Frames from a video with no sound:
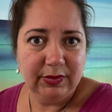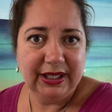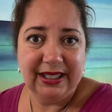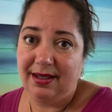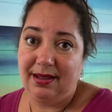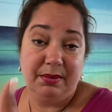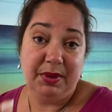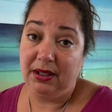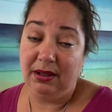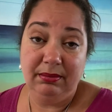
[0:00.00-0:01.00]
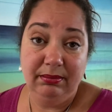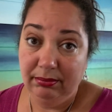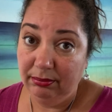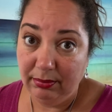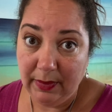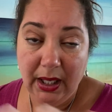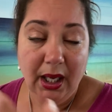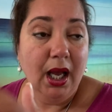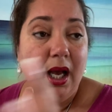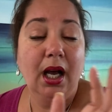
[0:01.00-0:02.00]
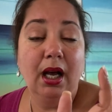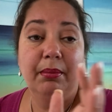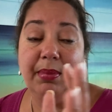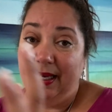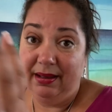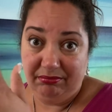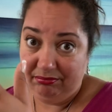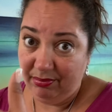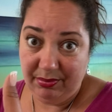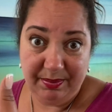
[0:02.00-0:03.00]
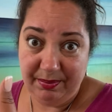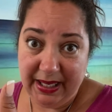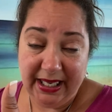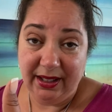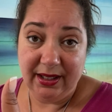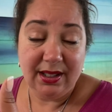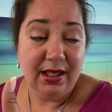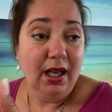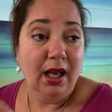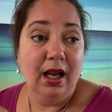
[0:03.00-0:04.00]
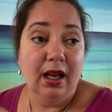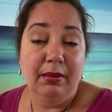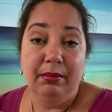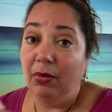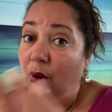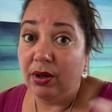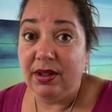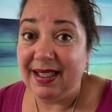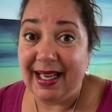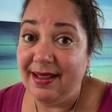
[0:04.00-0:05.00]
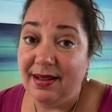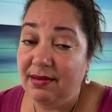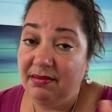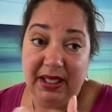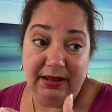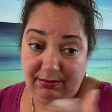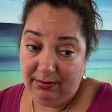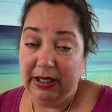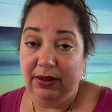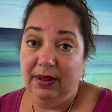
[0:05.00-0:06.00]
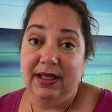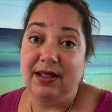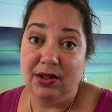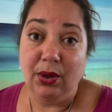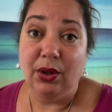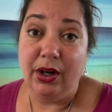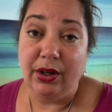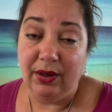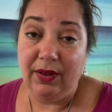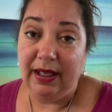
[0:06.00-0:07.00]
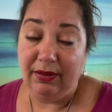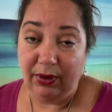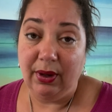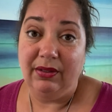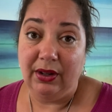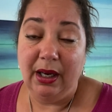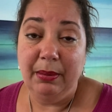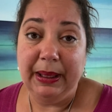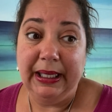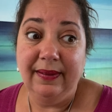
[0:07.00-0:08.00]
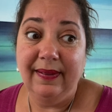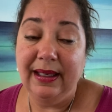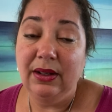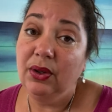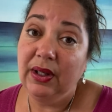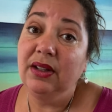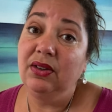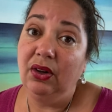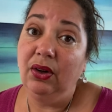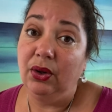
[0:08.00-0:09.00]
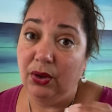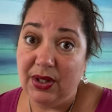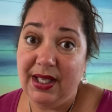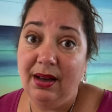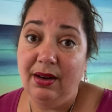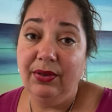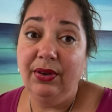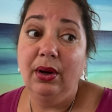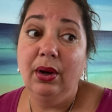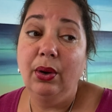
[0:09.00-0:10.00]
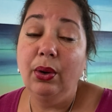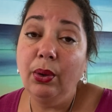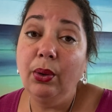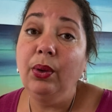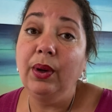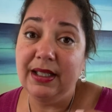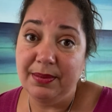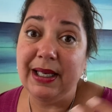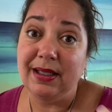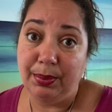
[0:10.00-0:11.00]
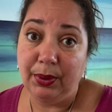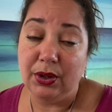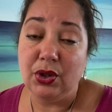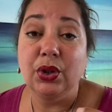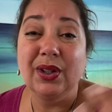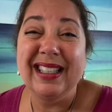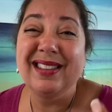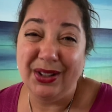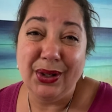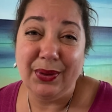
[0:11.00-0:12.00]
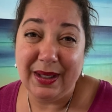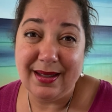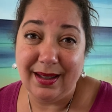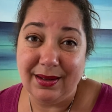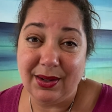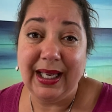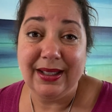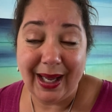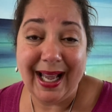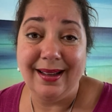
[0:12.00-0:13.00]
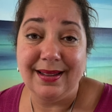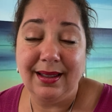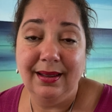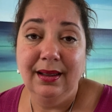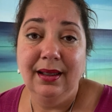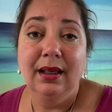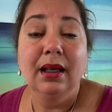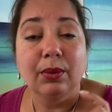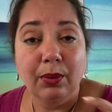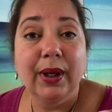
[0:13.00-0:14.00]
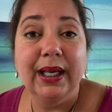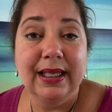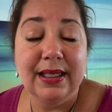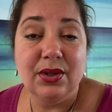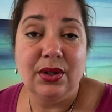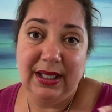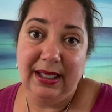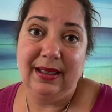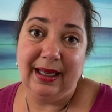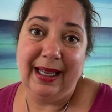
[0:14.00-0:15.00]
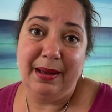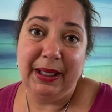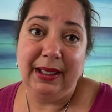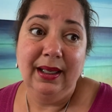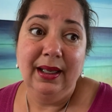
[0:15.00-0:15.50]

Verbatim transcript: gets abducted um, by aliens um, or decides that, you know, this is no longer the forever company, then you need to know yourself, who is my support? So you need to know these things, okay? So ask, what is your team dynamic?